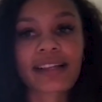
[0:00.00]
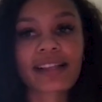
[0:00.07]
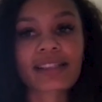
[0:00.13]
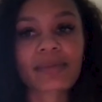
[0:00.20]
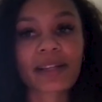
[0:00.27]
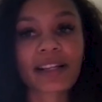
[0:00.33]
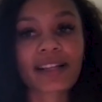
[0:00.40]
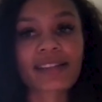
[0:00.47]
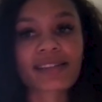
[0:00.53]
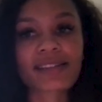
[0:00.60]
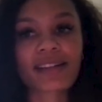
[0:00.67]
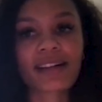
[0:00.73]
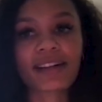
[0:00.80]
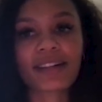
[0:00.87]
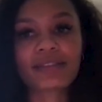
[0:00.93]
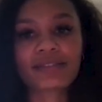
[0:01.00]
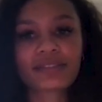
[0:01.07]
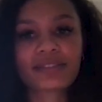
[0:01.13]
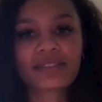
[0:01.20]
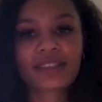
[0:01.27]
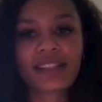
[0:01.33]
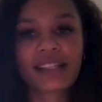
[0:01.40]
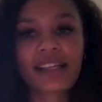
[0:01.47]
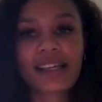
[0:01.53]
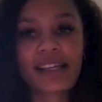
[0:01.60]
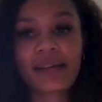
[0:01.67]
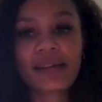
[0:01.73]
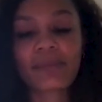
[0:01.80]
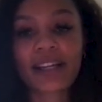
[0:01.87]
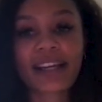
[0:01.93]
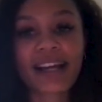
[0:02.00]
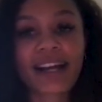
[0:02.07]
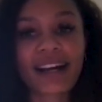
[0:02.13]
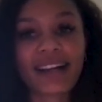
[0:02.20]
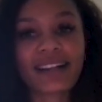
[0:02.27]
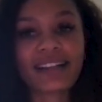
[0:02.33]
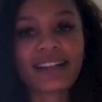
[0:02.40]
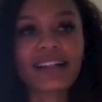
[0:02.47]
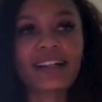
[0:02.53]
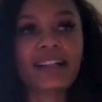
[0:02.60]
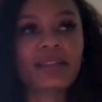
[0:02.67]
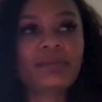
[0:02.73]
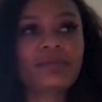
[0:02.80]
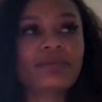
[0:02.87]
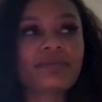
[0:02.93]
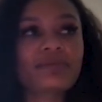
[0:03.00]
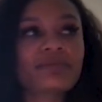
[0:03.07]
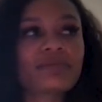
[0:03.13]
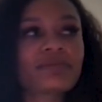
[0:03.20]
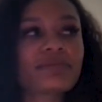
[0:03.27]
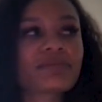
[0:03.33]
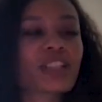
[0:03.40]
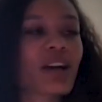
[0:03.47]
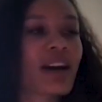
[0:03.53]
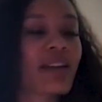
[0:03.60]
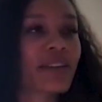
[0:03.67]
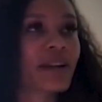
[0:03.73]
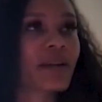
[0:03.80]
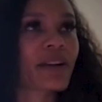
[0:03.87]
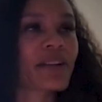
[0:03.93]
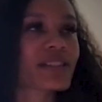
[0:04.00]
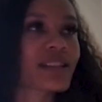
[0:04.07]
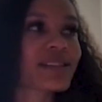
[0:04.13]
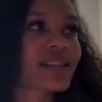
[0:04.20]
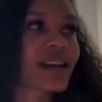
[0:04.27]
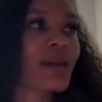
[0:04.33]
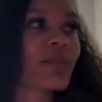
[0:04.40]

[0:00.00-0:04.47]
experience though. But yeah, no, I forget what I was gonna say.